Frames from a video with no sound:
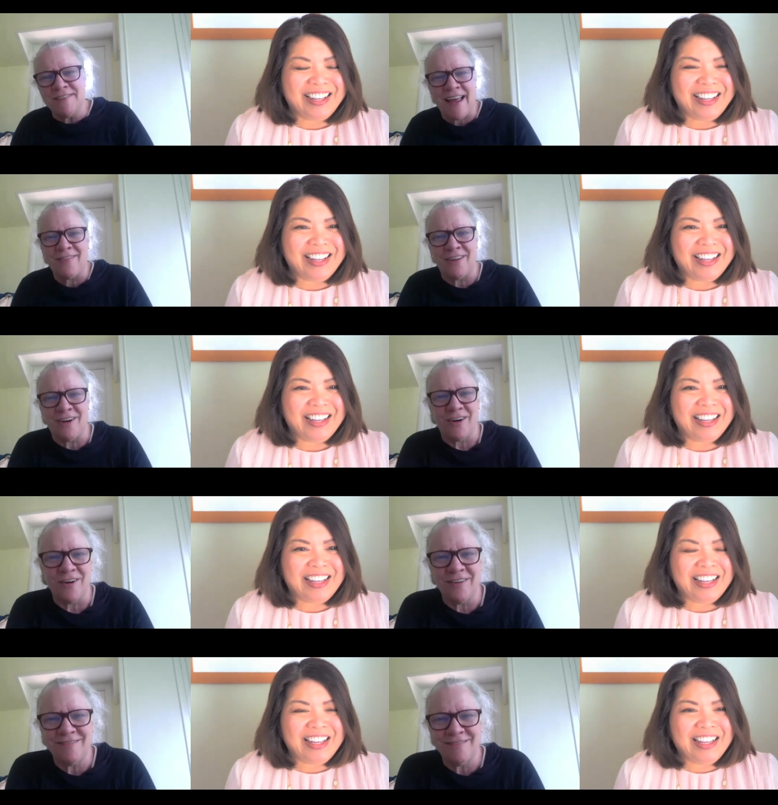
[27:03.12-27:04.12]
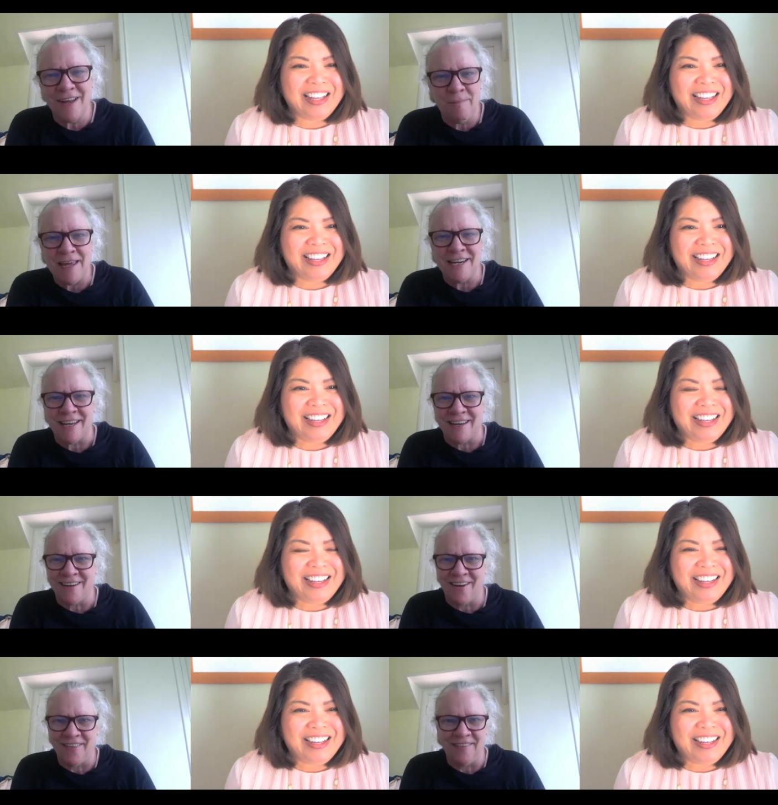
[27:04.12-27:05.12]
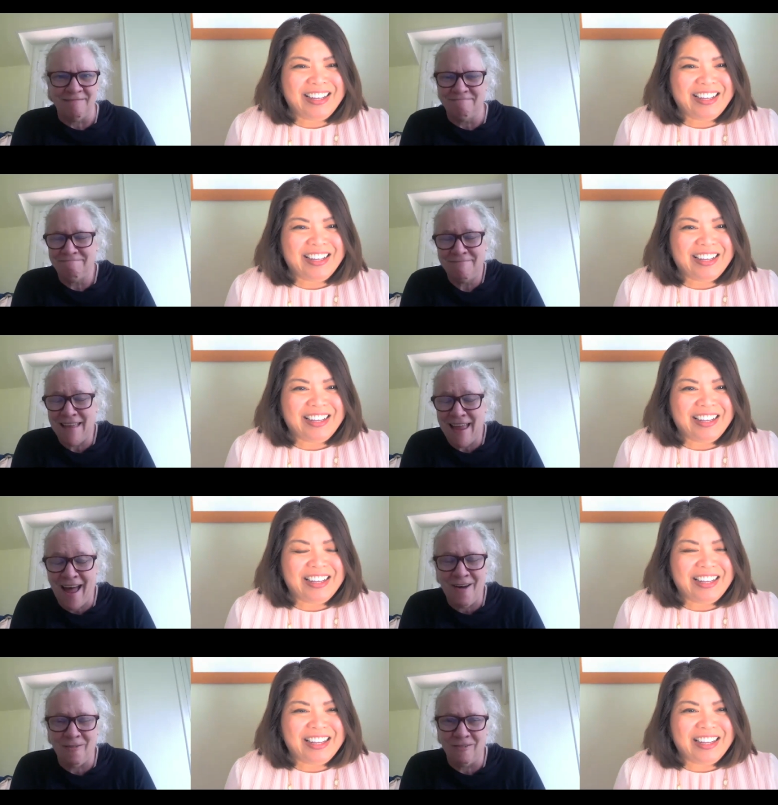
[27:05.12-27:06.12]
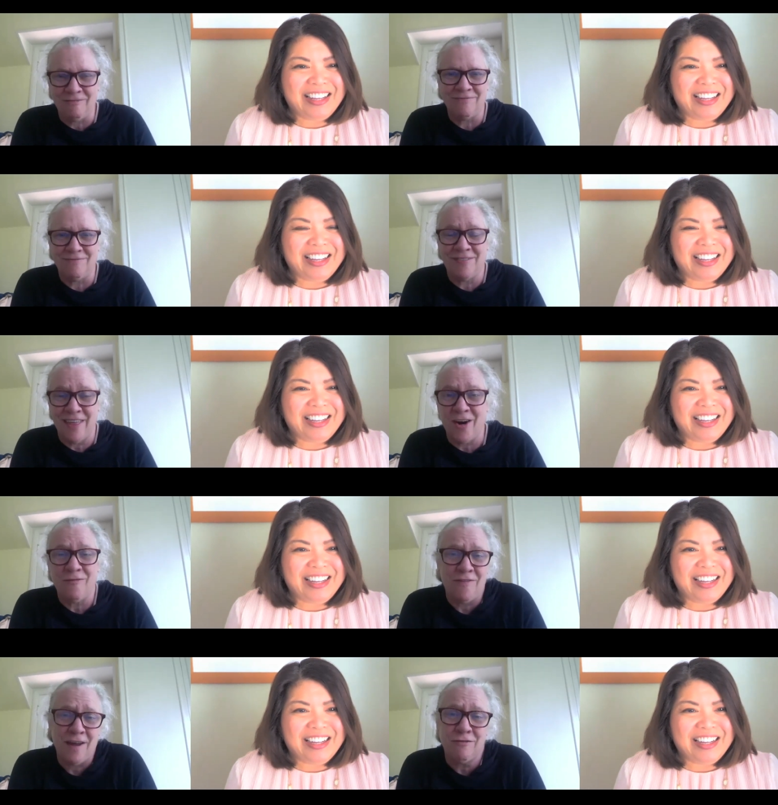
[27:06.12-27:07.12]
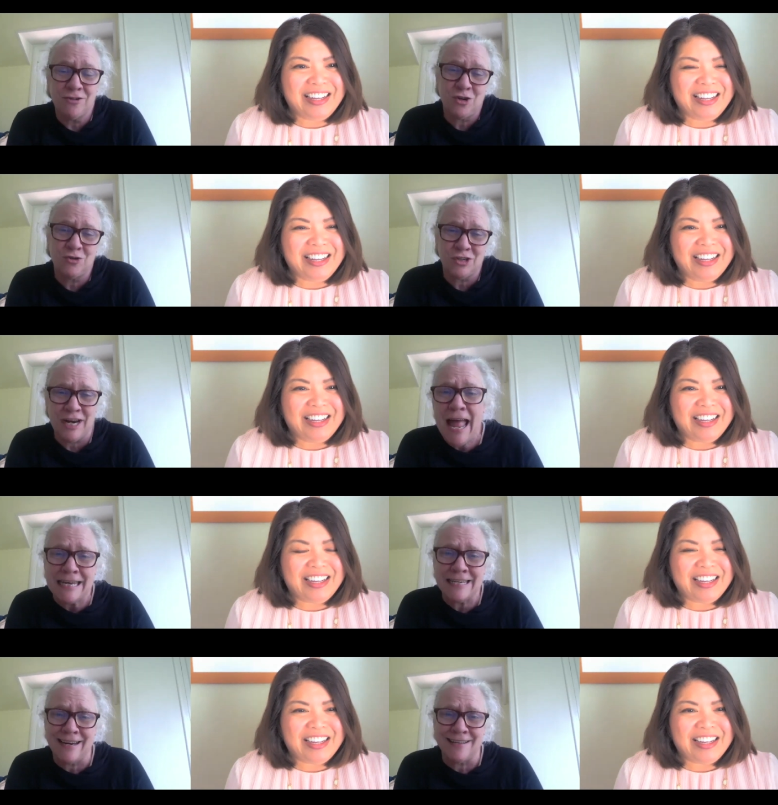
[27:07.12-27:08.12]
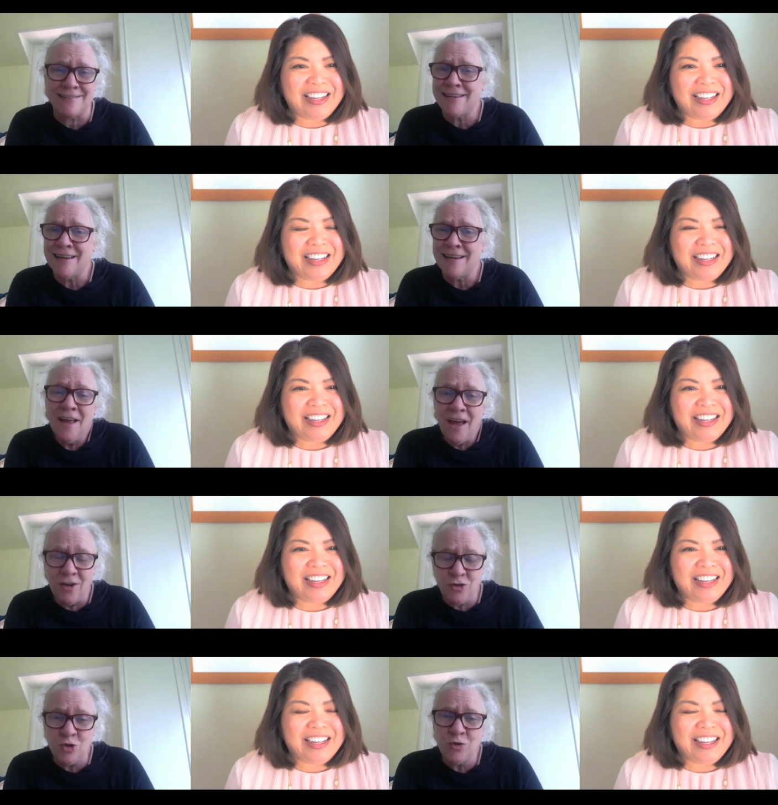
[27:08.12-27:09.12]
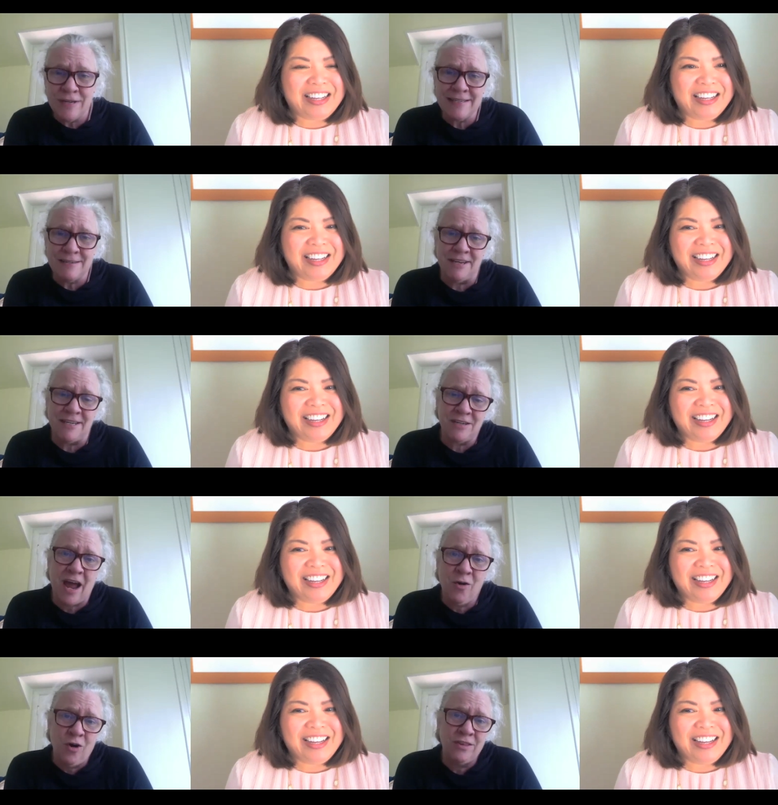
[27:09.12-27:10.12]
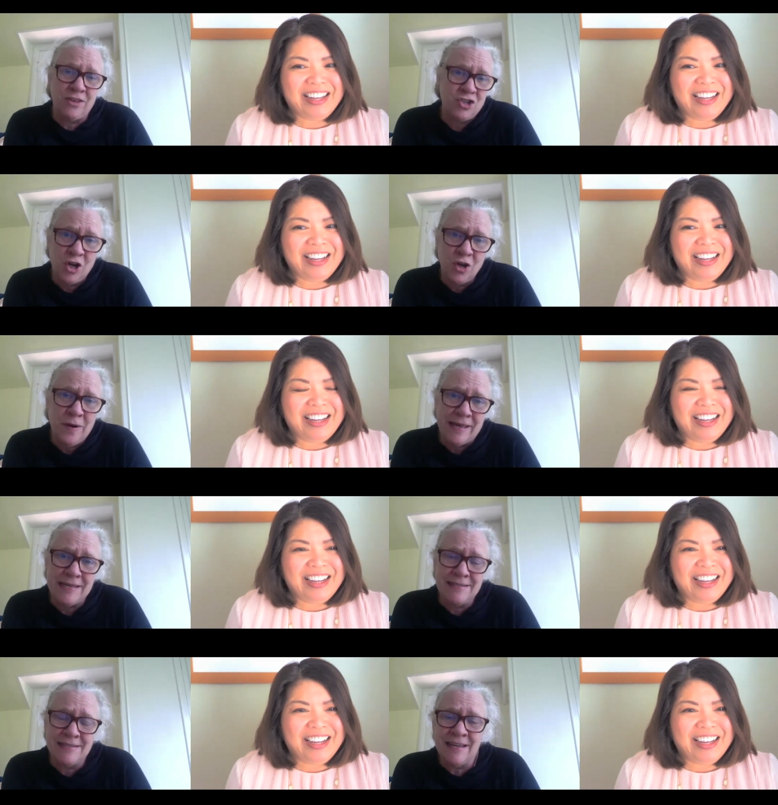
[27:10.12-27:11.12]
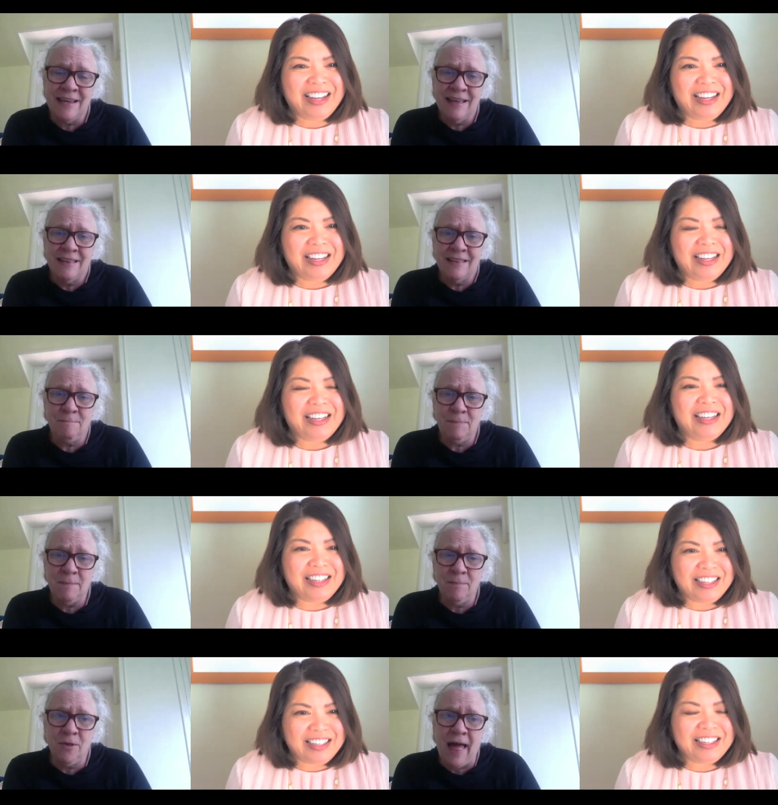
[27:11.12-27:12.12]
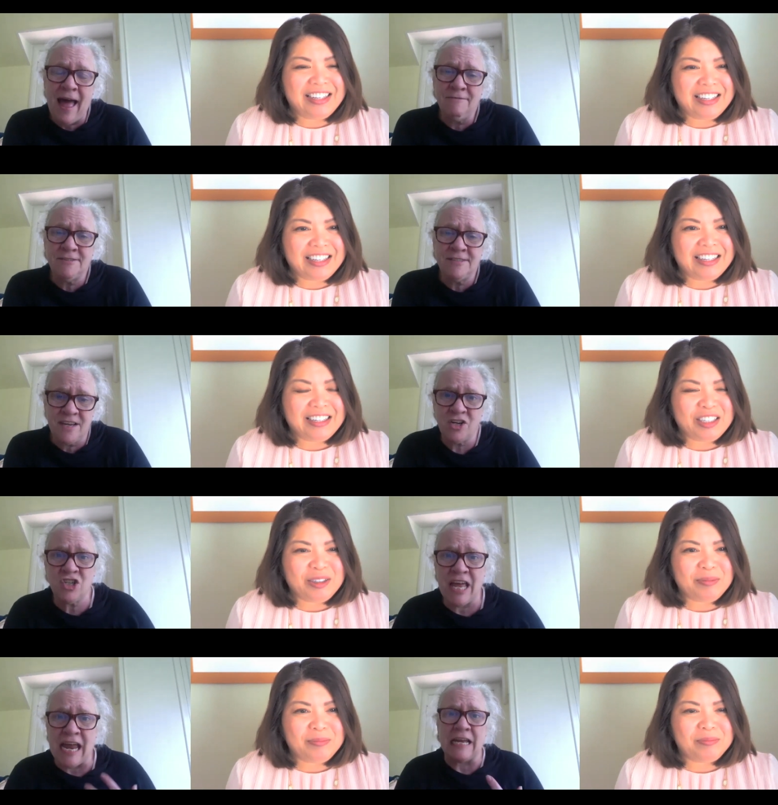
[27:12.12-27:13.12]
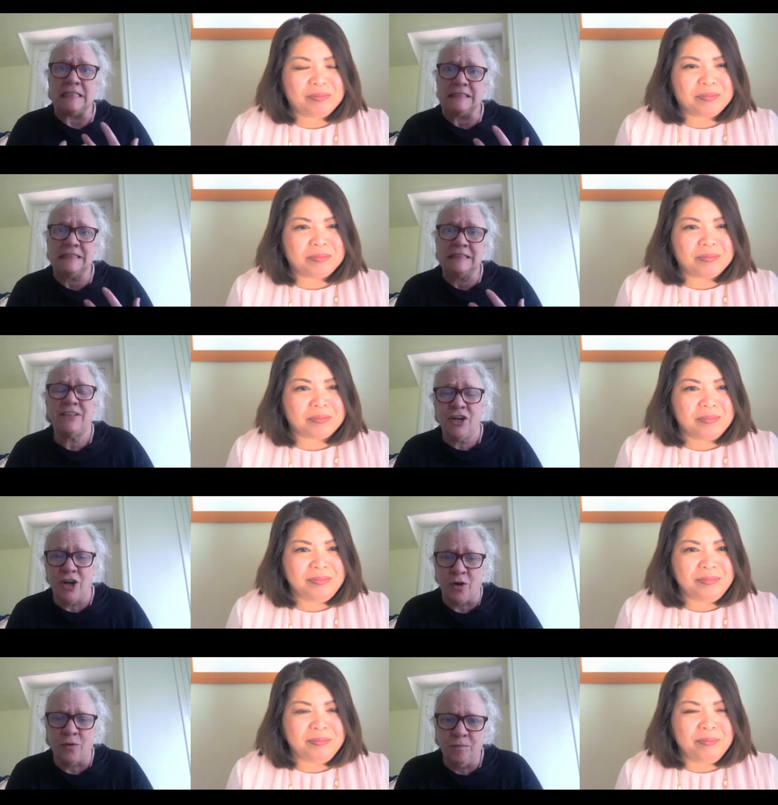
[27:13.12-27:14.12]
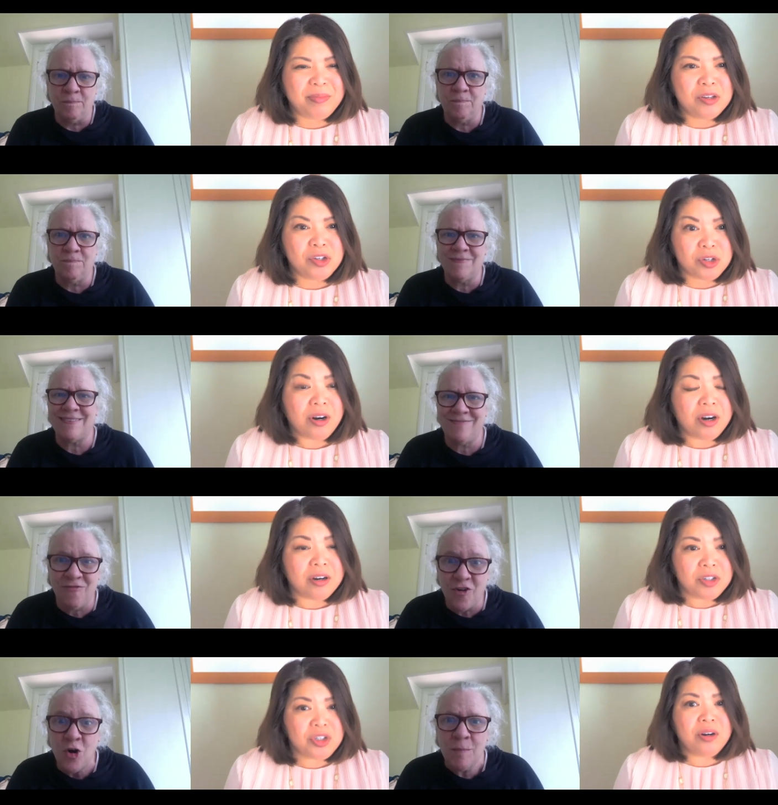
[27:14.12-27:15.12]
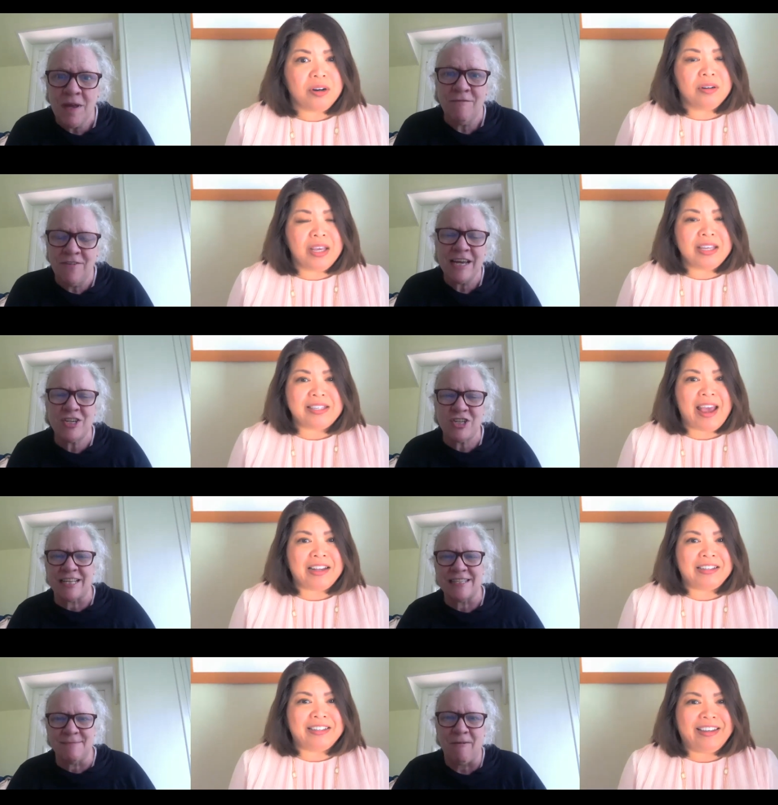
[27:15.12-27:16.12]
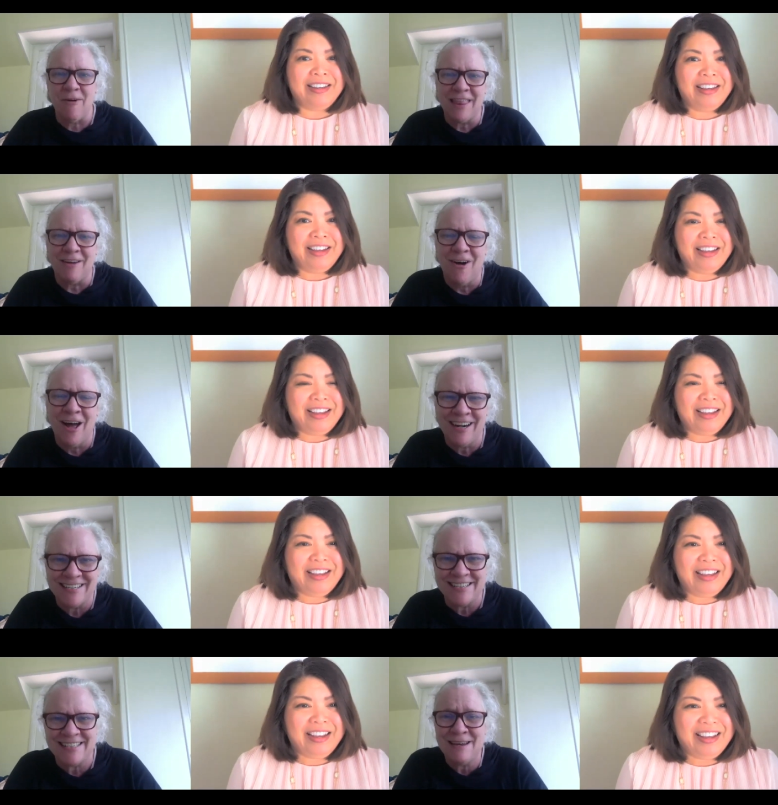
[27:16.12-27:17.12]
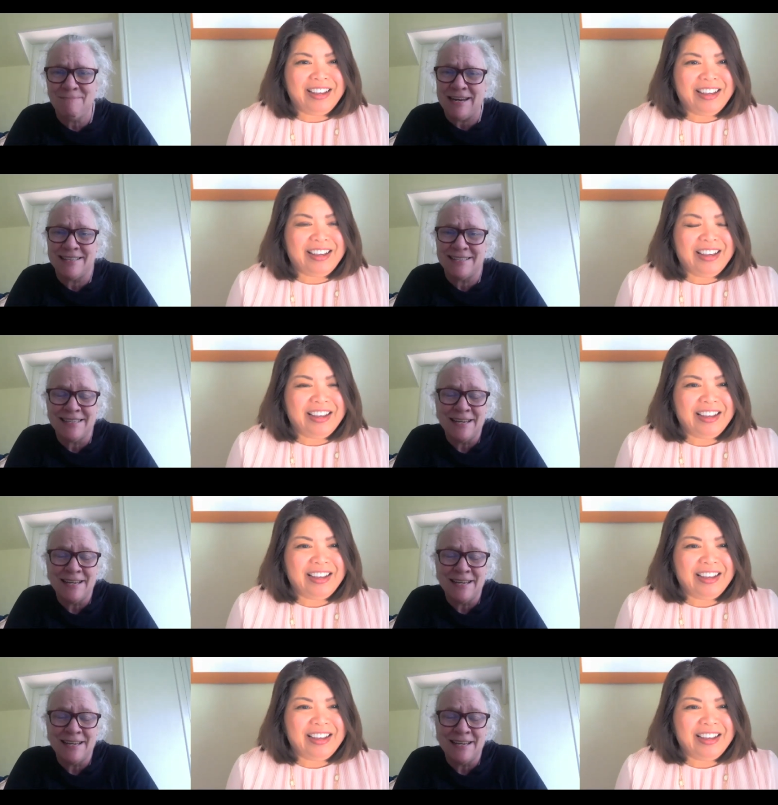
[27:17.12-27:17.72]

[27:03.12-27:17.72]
Speaker 1: got their opinion on how their favorite show should end and it's a true testament to how great the show is that people have such like uh, you know sure sure exactly what they wanted to see but it's